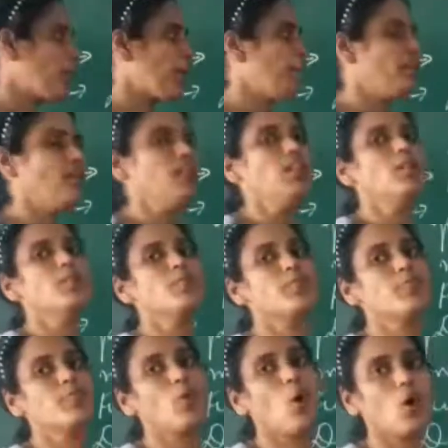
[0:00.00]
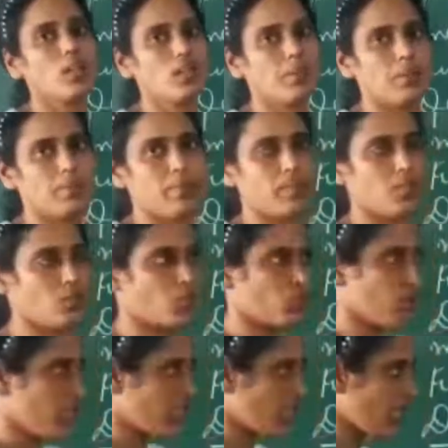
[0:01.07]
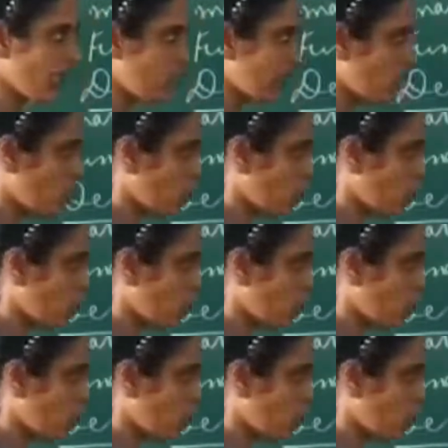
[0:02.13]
people, for the people. Now students, here the